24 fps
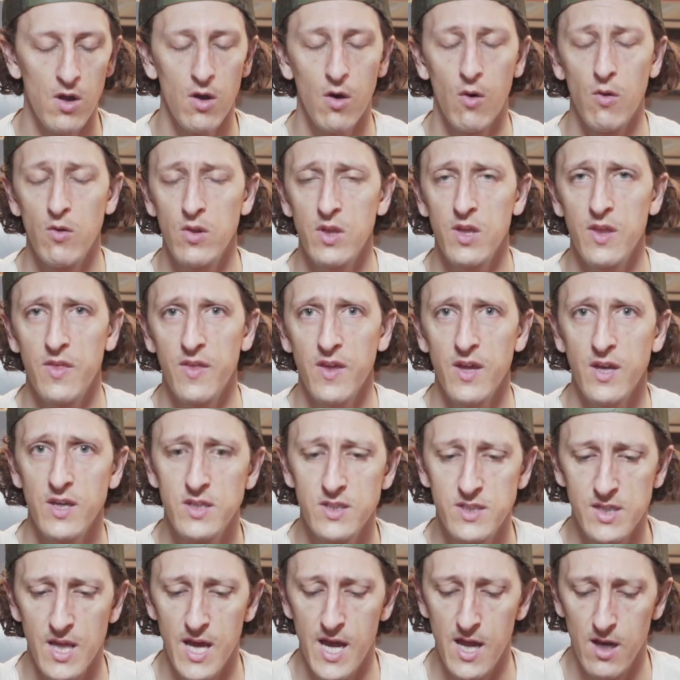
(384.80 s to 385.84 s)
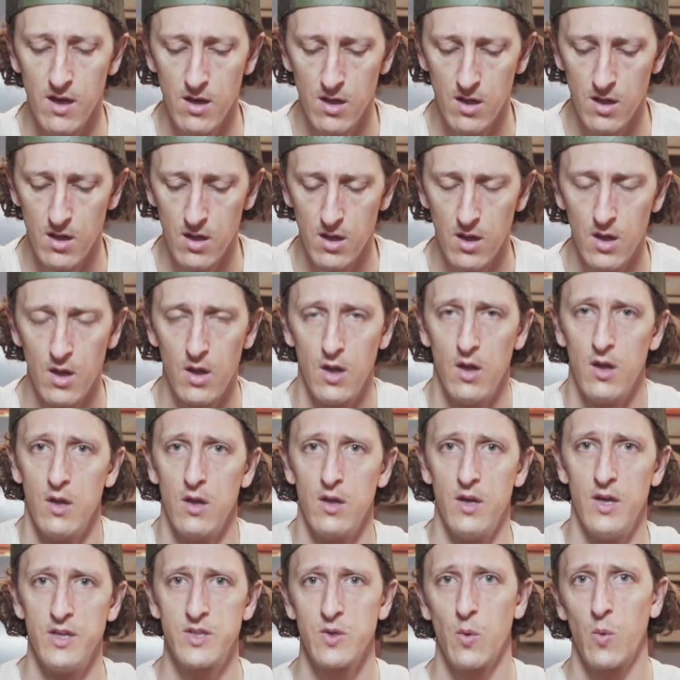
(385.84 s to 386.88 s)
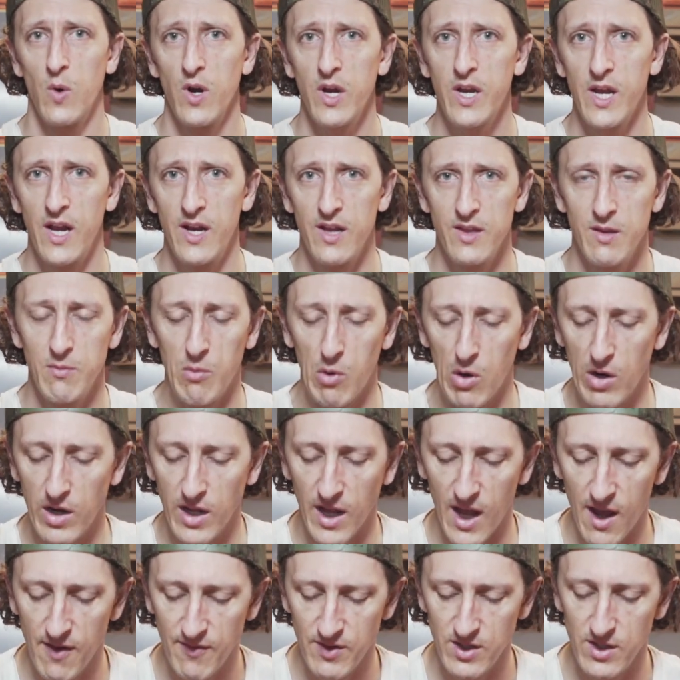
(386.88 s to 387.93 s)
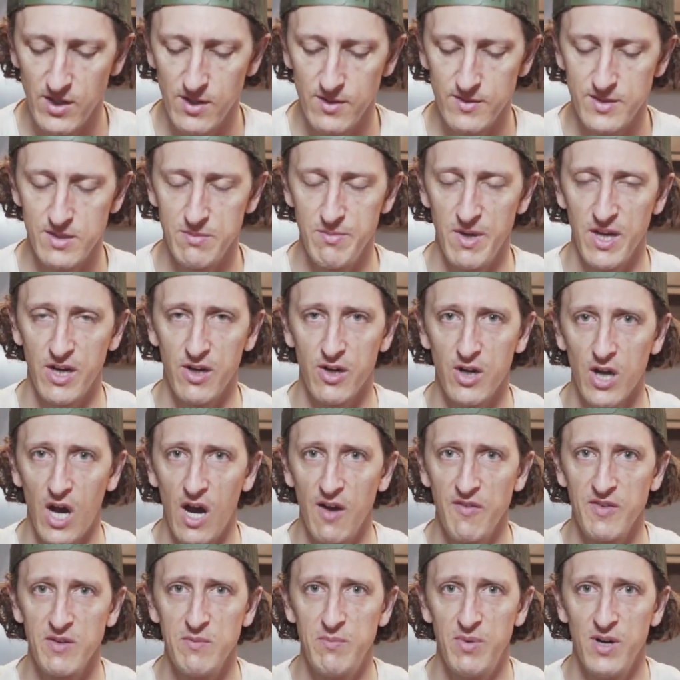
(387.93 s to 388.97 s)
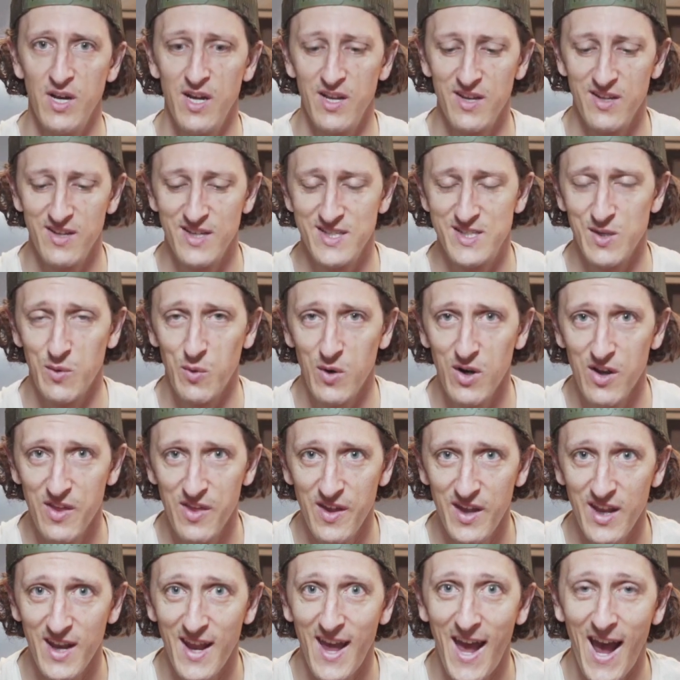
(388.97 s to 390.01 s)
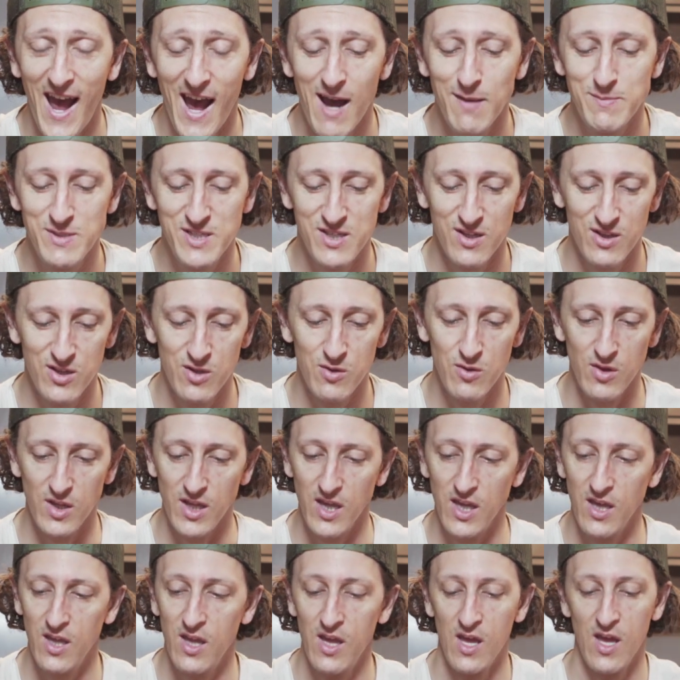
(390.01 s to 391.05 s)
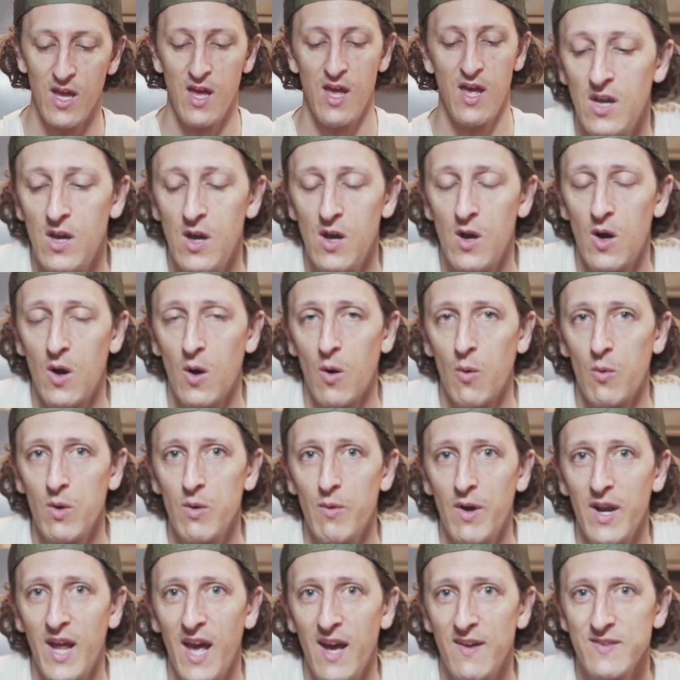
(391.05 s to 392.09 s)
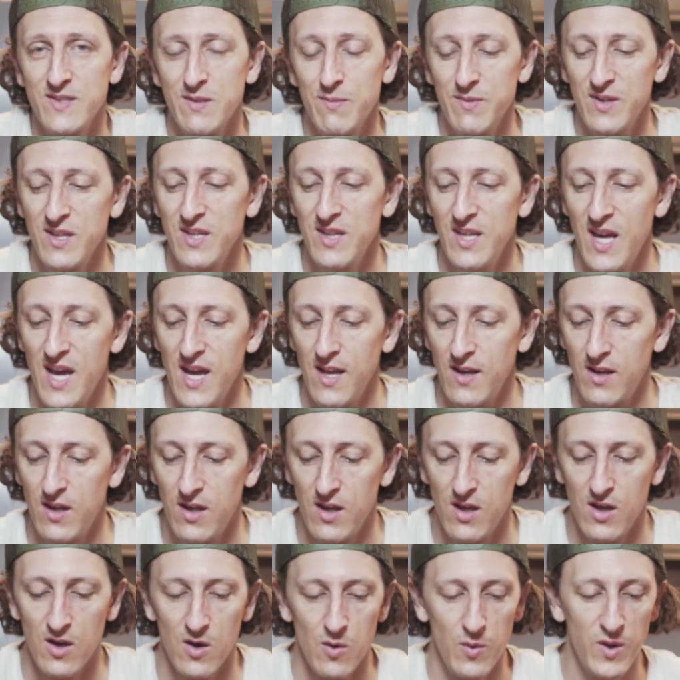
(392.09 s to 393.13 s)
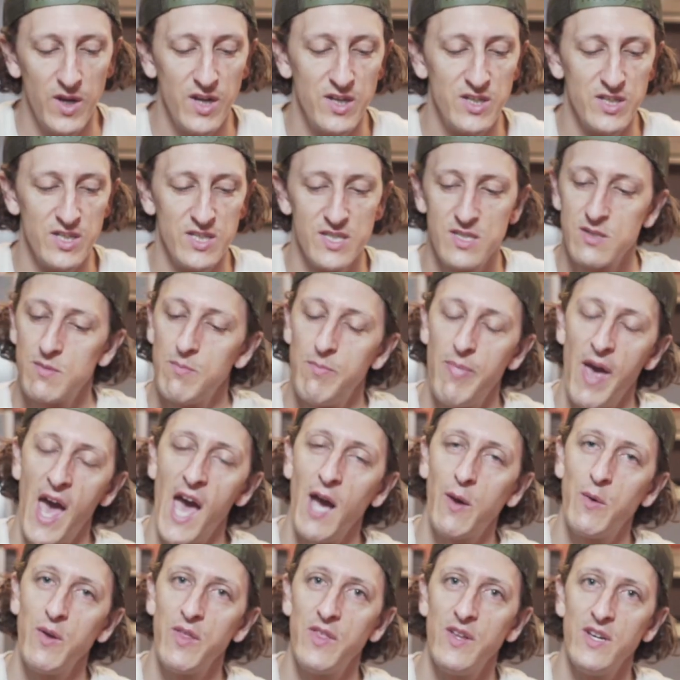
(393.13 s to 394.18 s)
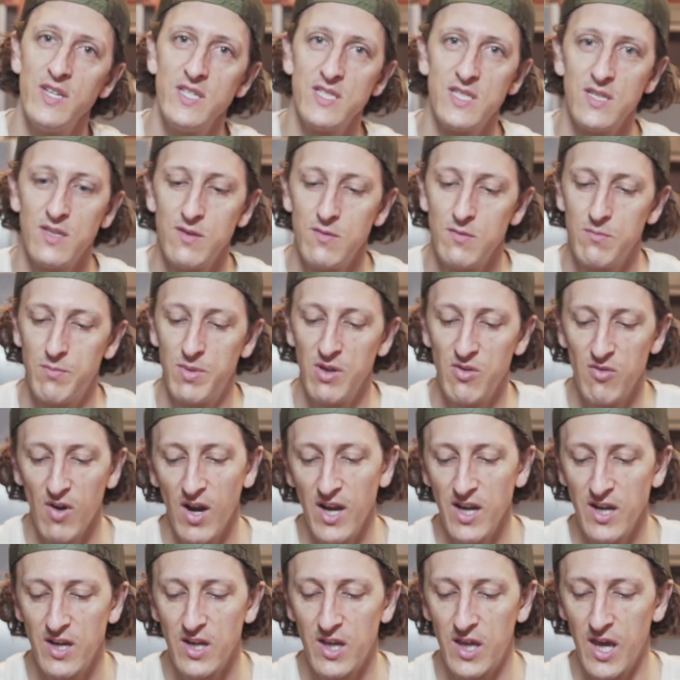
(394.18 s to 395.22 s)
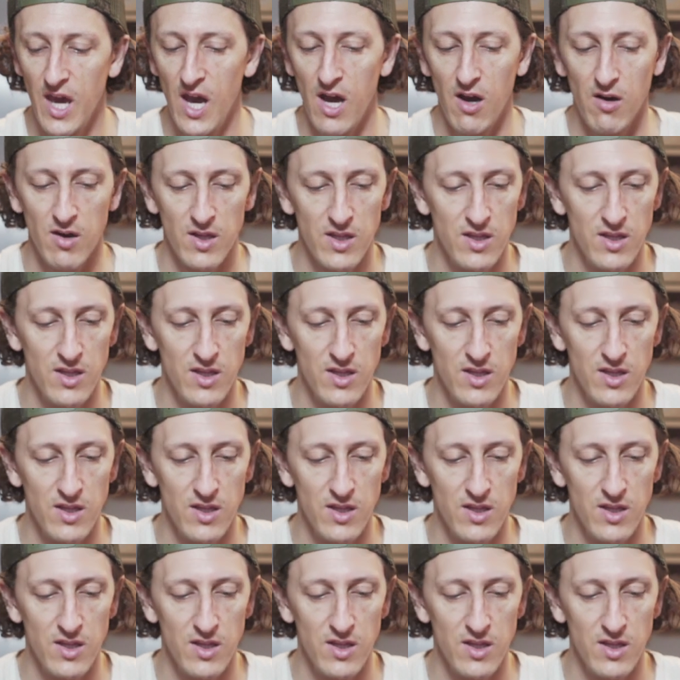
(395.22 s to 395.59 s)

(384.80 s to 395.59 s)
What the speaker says: Only thing is that it's a workout in the morning having to make your coffee, but is it worth it? Absolutely. We want to have something that we can just pack with us and be ready to go.